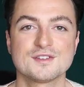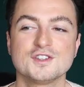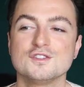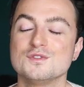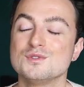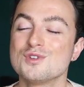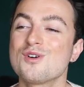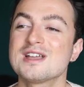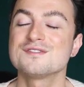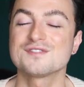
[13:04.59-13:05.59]
If you've
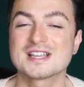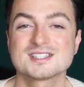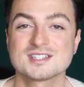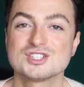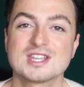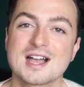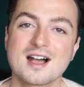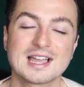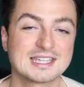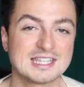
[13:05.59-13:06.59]
not invested
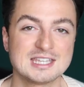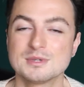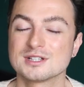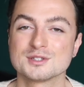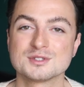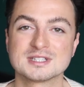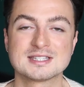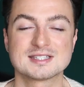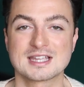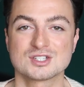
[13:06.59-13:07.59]
yet, I keep including
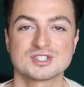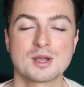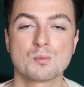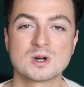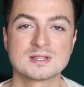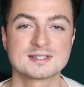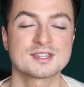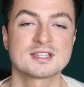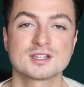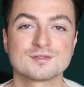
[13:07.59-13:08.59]
these H&M ones.
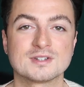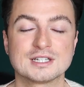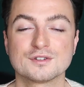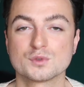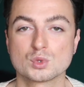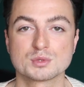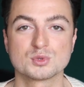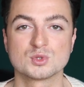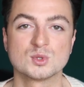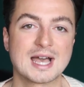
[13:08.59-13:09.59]
I think they're really
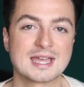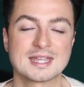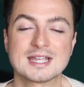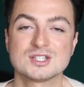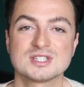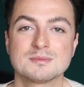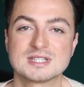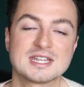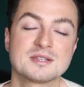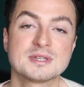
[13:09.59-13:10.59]
affordable and H&M
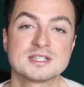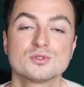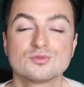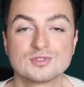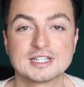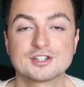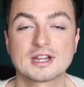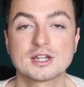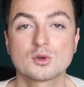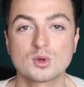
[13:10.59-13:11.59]
denim is really
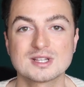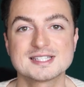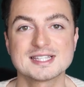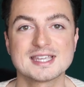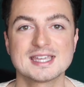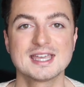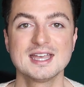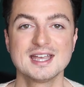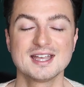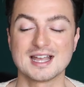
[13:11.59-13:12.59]
great quality.
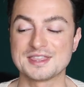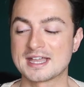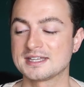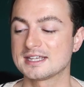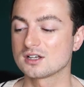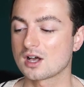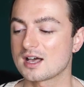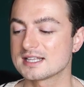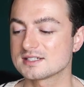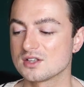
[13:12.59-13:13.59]
And then in
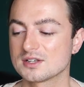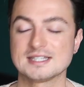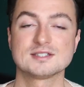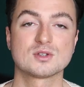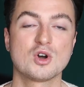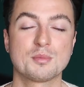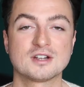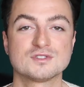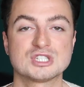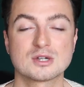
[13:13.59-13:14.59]
Kai's look, he's got a
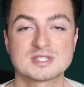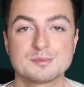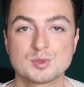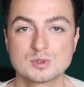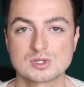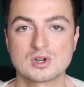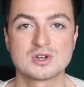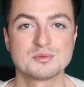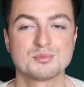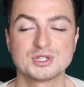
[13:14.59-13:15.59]
pair of Chelsea boots
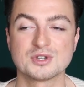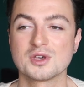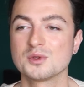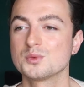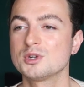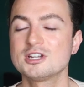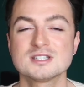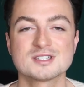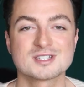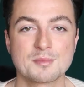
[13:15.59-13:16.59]
on, but you know, we're
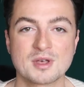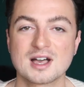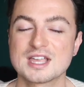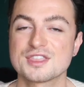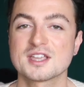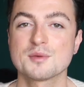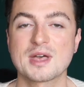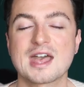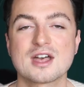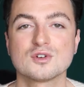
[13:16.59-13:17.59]
in summer. I think a
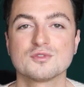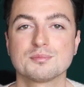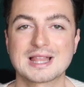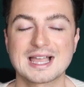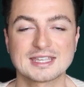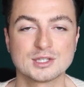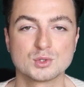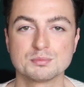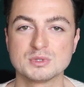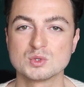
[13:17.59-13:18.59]
pair of
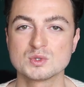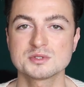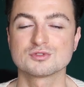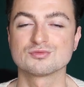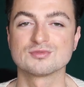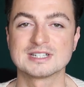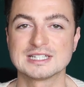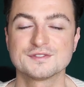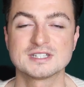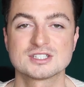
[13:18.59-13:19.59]
black-heeled mules would
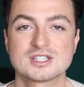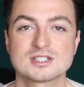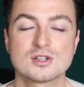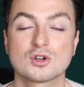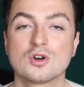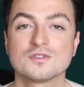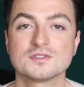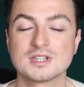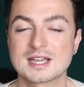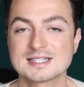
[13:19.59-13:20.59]
really finish this look
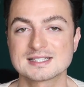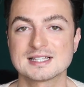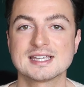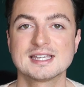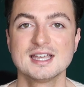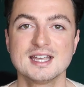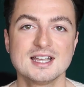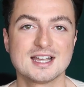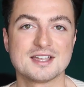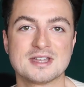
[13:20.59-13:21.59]
off nicely.
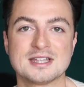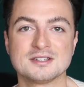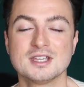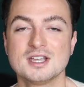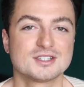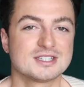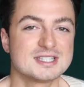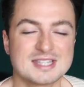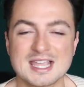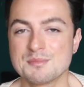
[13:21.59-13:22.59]
And then your
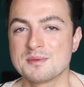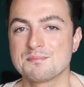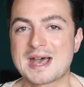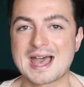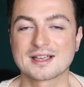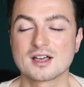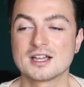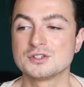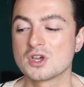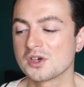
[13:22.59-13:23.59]
statement bag.
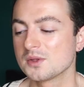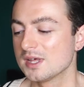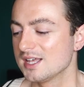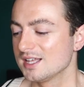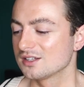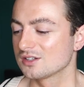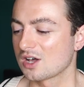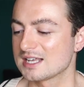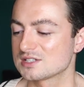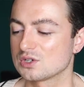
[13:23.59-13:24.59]
I know
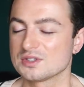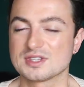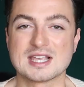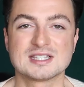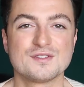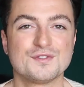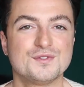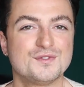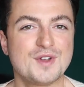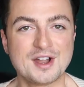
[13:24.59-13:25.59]
Kai's got this
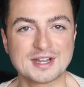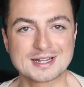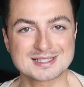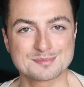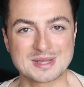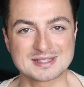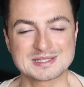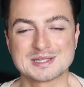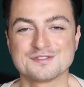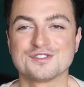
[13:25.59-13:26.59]
very
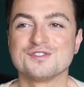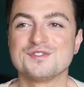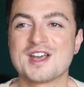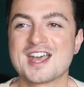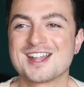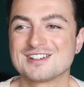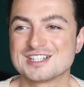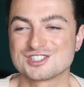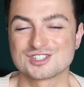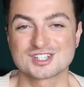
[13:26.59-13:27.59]
expensive,
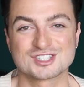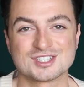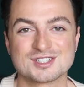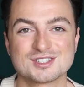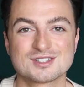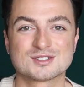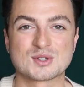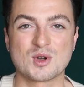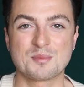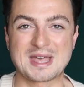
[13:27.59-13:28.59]
very structured
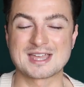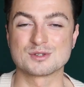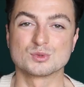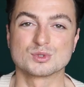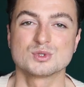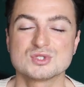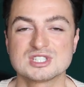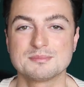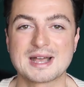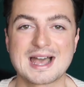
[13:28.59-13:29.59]
top handle
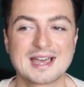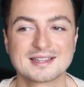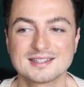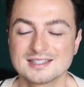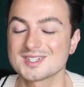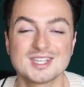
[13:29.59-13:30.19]
Gucci bag.